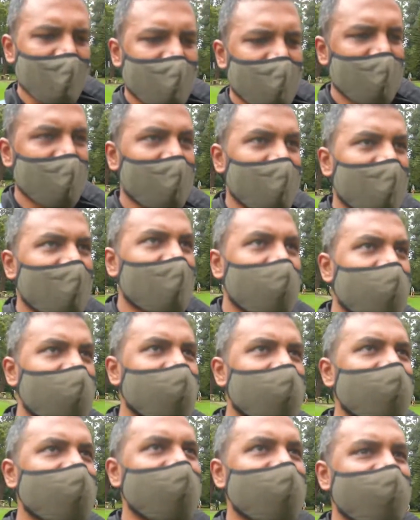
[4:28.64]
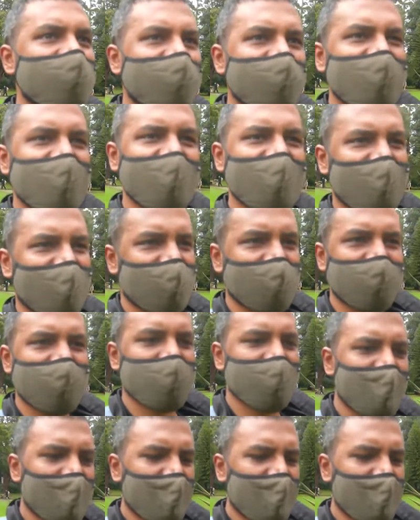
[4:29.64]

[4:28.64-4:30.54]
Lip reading: It's very nice,